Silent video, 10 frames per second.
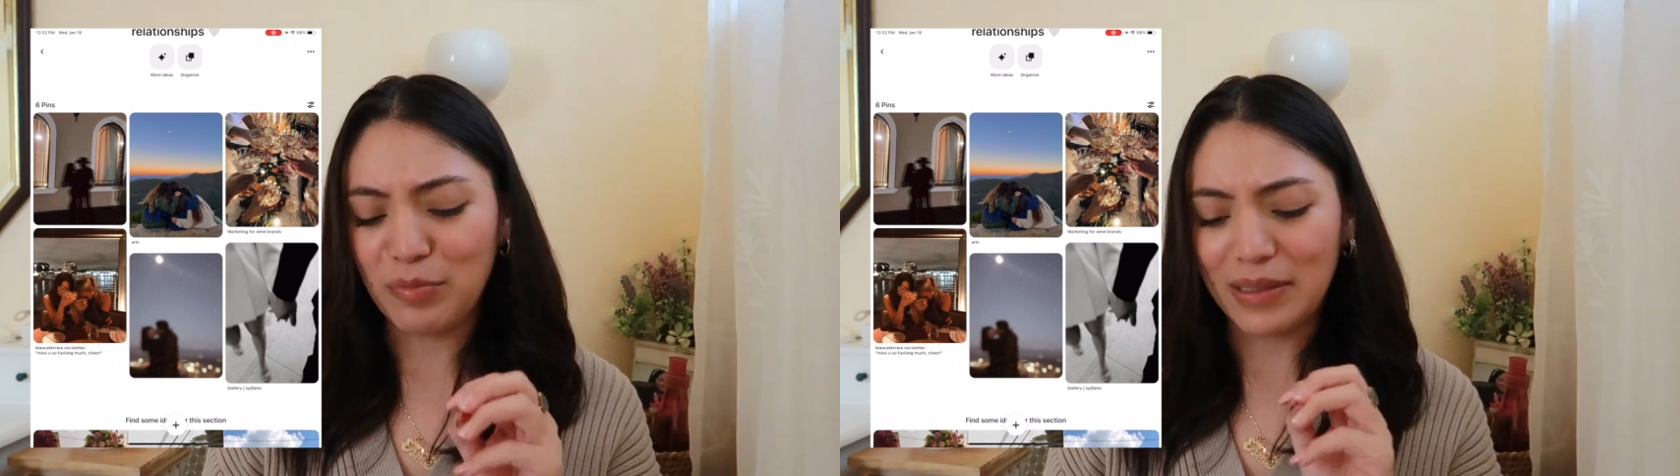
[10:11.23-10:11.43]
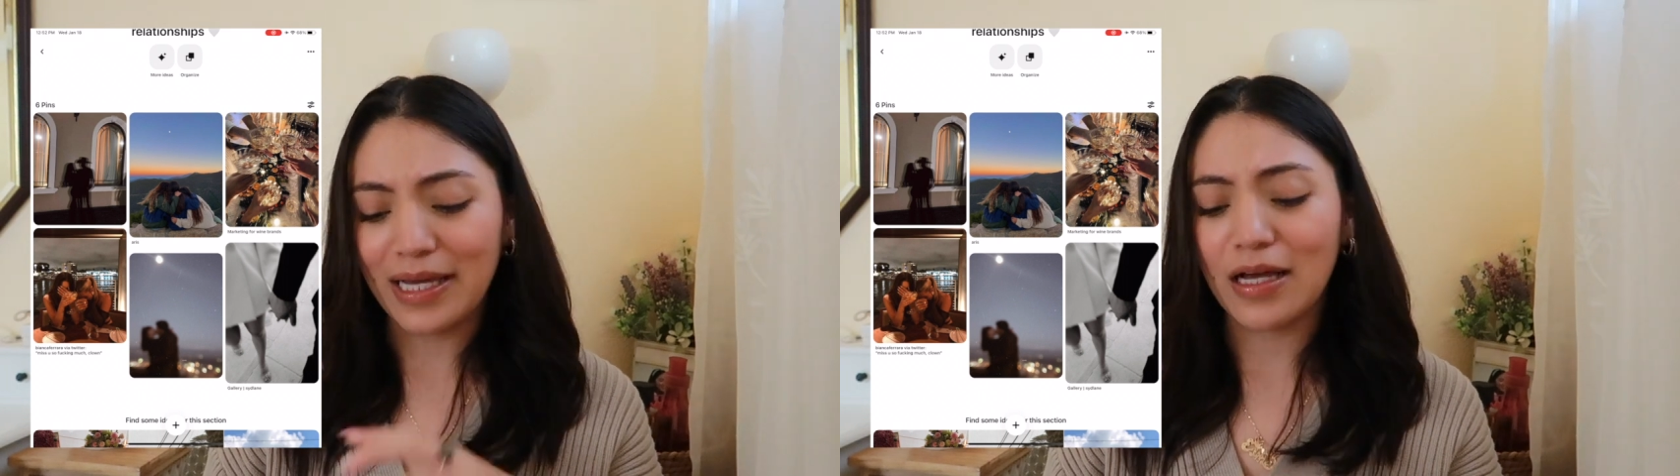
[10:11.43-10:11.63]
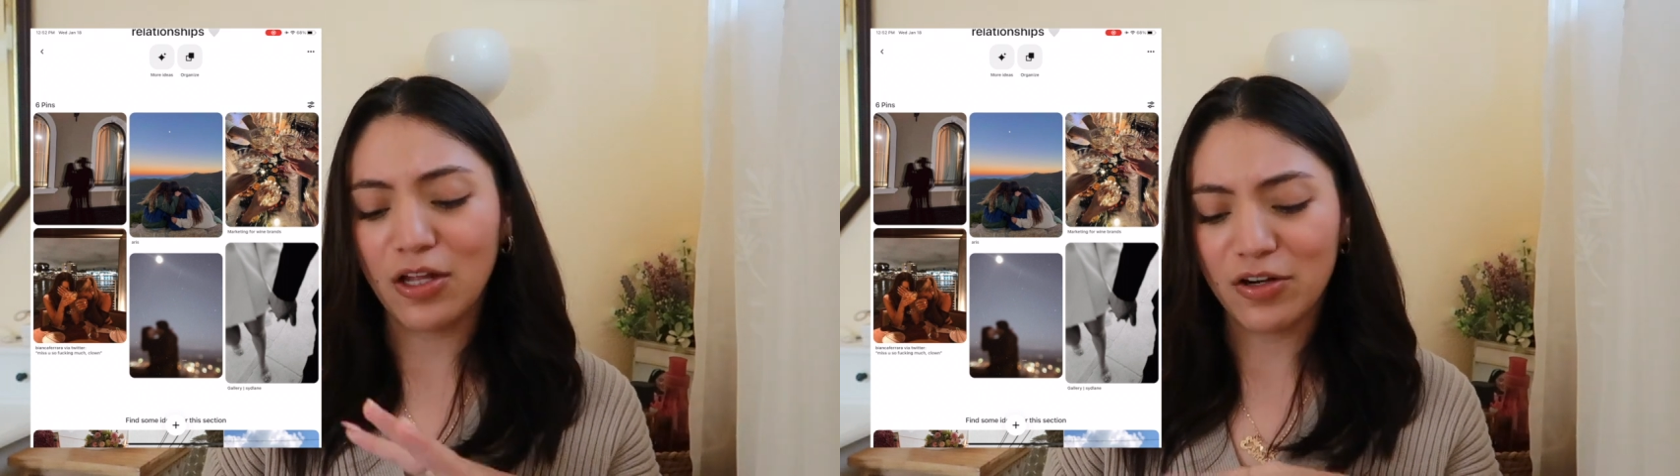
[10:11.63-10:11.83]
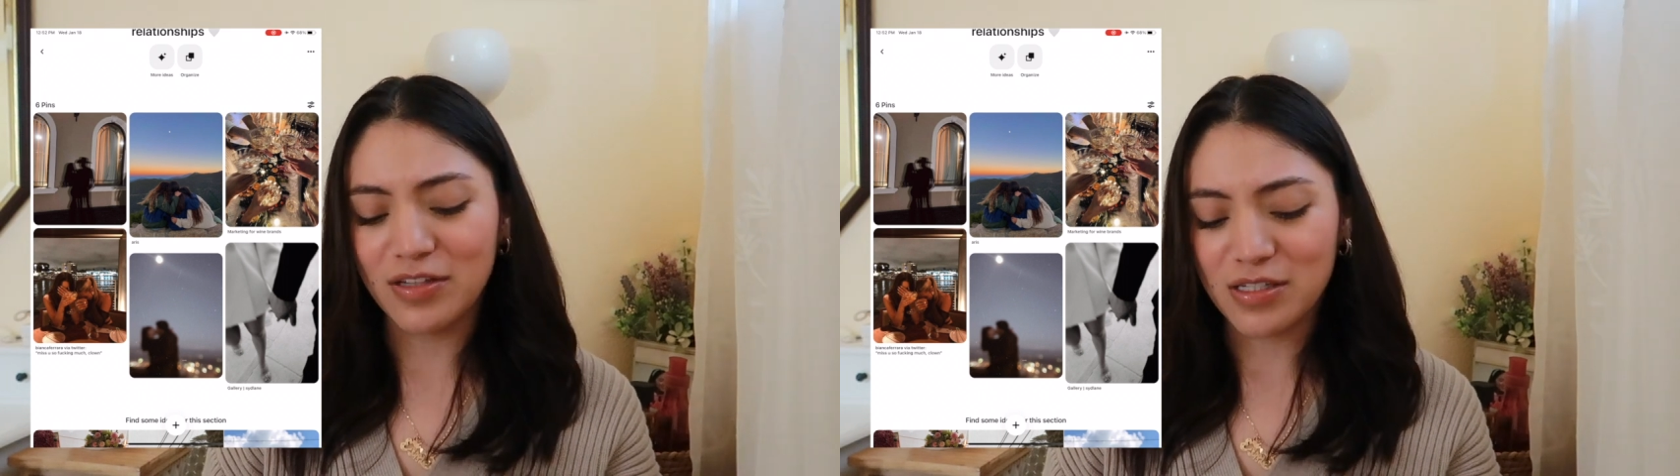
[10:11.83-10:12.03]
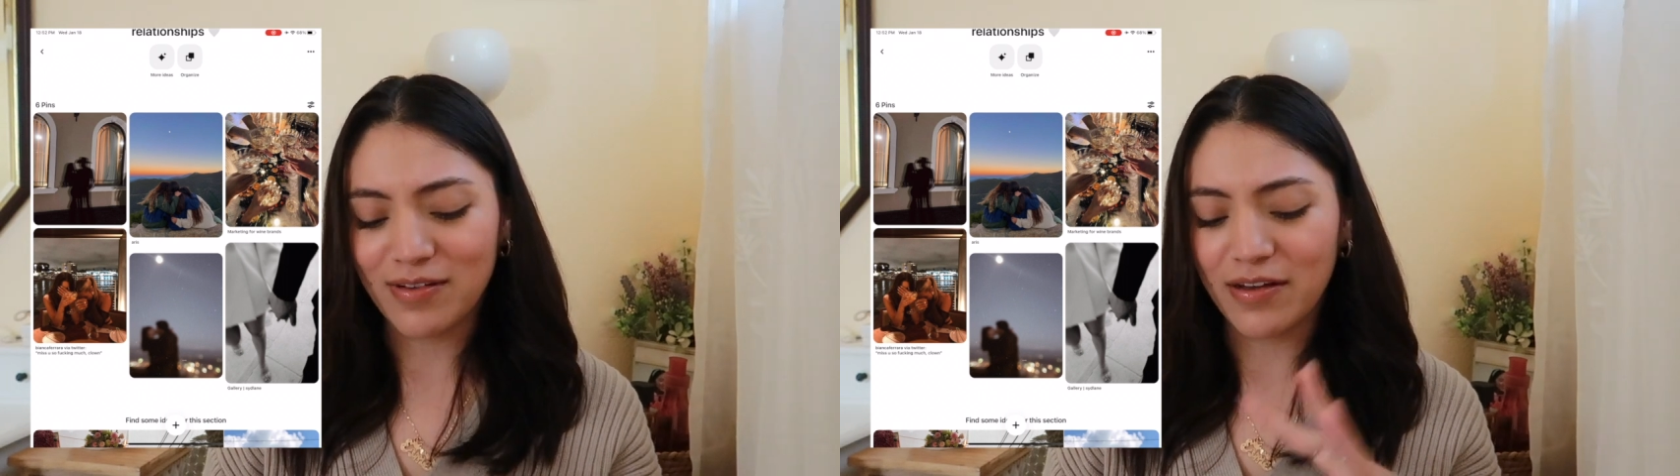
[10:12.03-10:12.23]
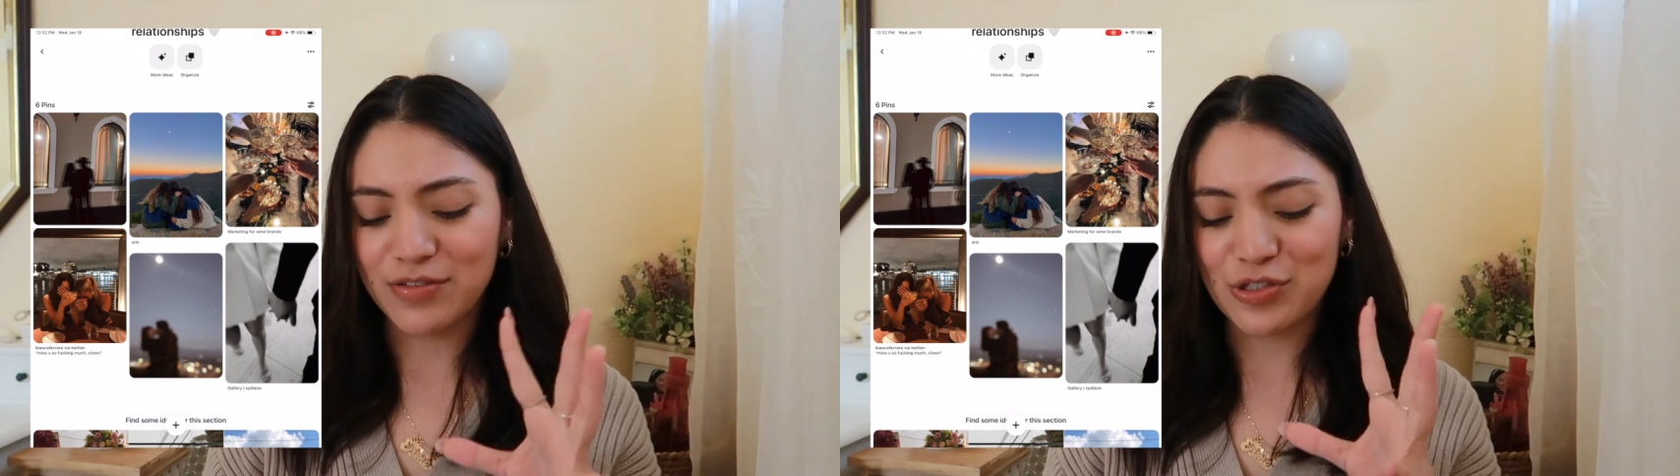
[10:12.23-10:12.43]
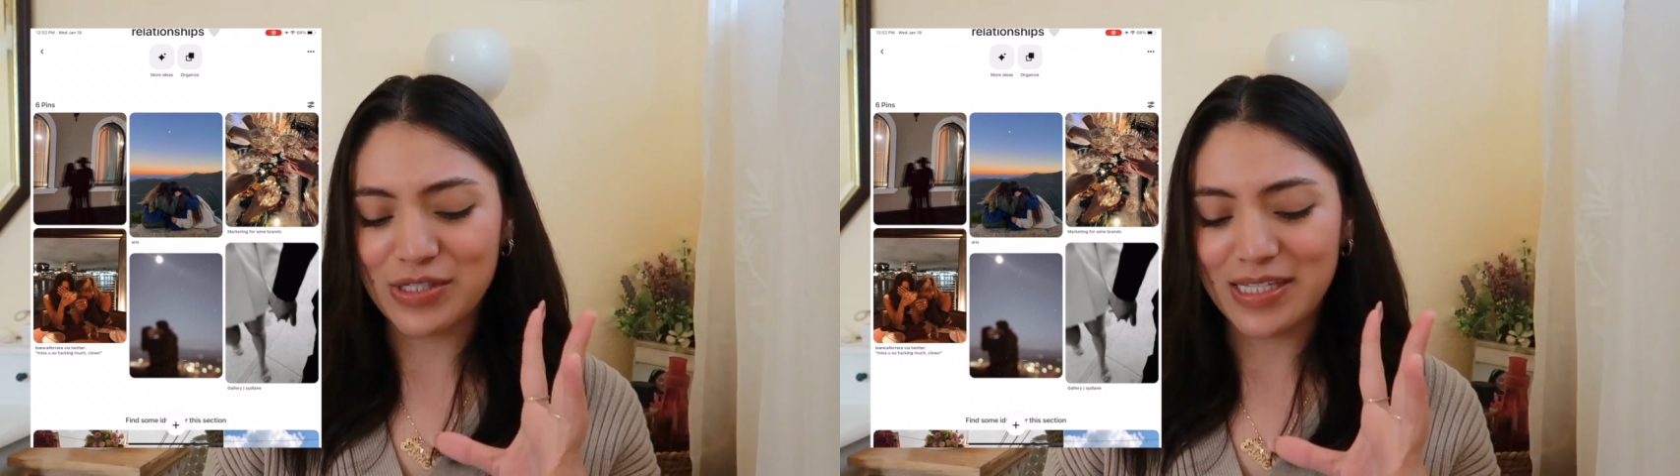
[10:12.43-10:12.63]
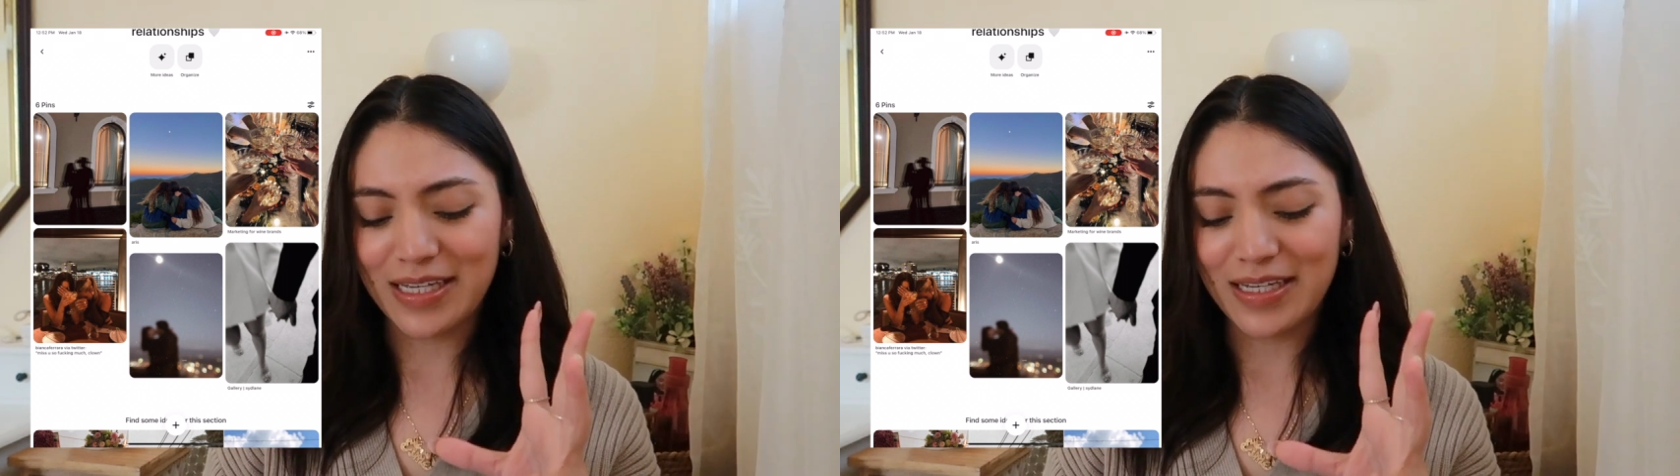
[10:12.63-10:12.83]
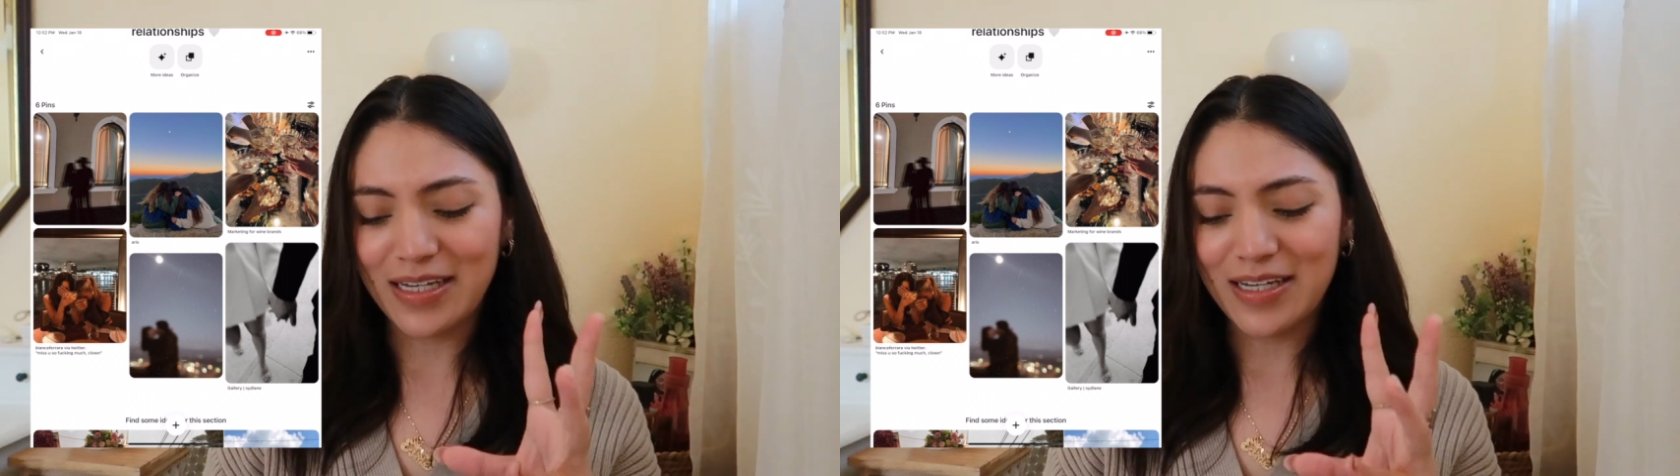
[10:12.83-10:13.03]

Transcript: but like a lot of this vibe is just like